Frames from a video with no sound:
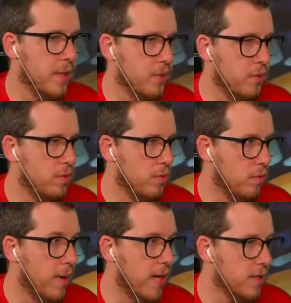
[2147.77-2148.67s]
who
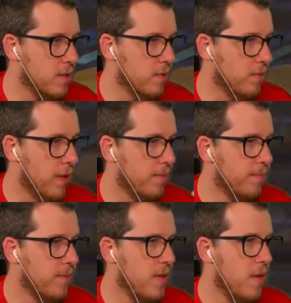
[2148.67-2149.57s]
minds, right?
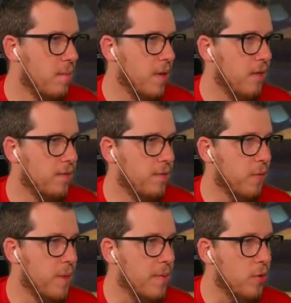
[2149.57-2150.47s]
But
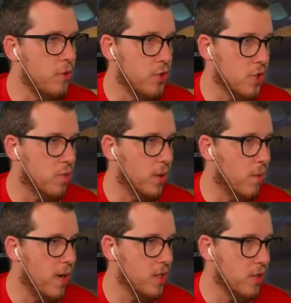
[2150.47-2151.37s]
for people who just want to
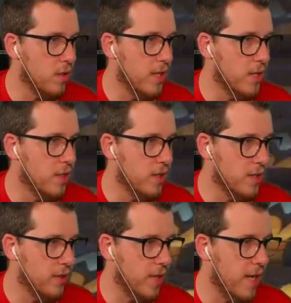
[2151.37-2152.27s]
watch Legend of
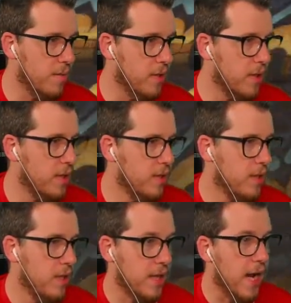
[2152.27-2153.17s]
Zelda gameplay,
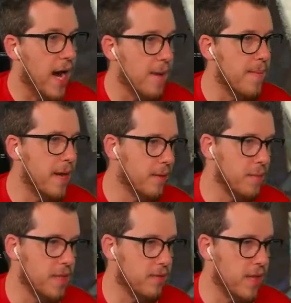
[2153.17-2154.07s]
like I am not the
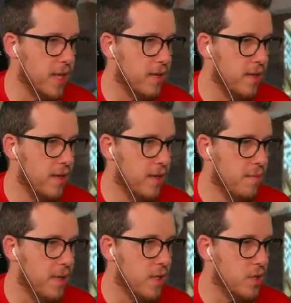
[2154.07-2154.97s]
place for that.
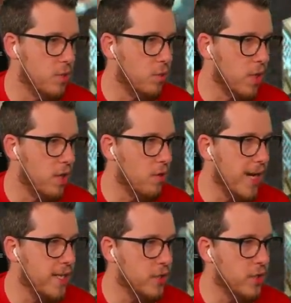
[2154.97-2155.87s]
Because you will go,
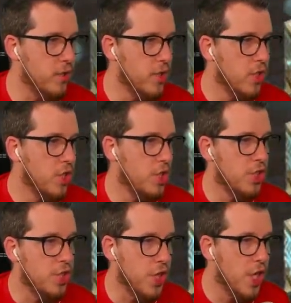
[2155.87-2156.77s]
hey dude,
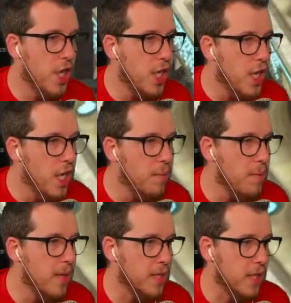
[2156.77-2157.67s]
shut up
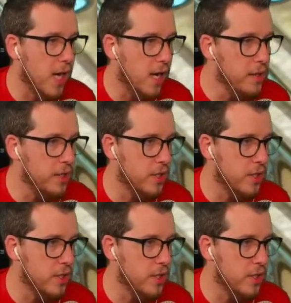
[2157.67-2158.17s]
about the college